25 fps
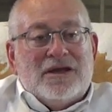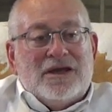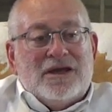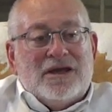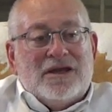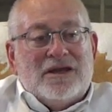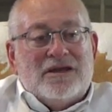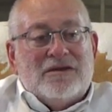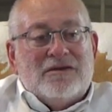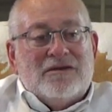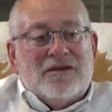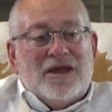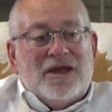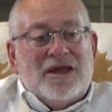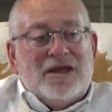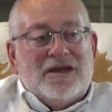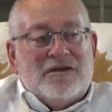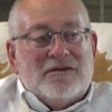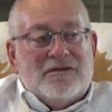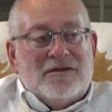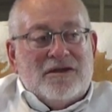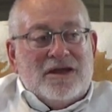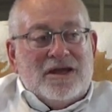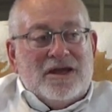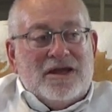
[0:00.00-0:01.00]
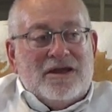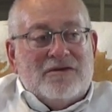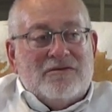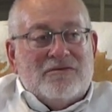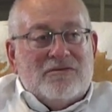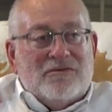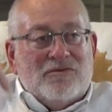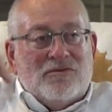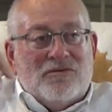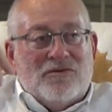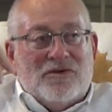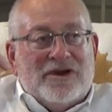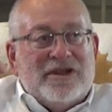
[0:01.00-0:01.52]
And and
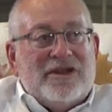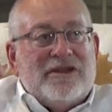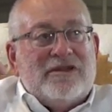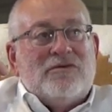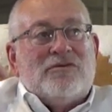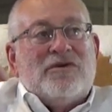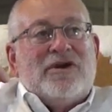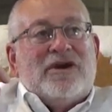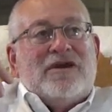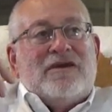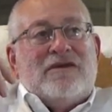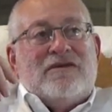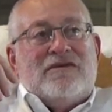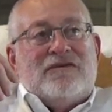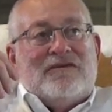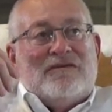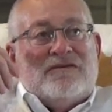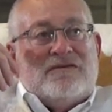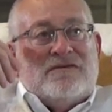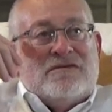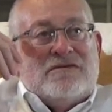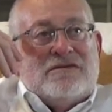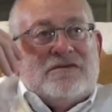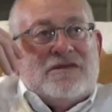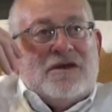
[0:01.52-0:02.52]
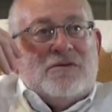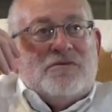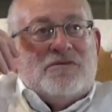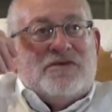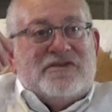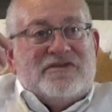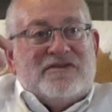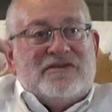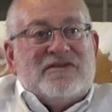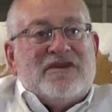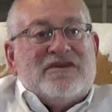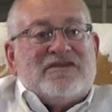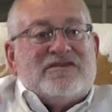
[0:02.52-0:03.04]
and one of the ways that
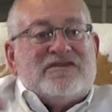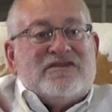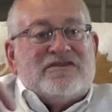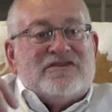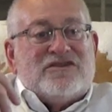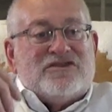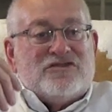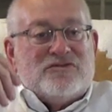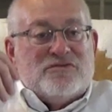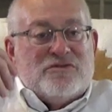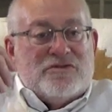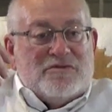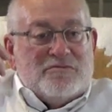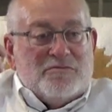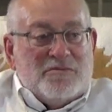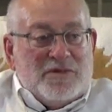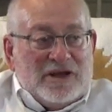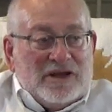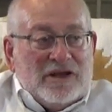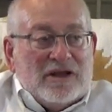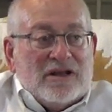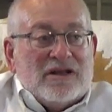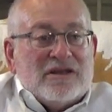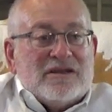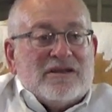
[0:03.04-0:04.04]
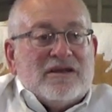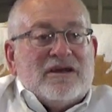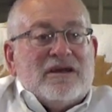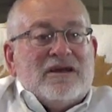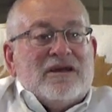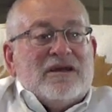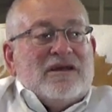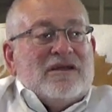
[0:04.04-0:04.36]
was necessary to rebuild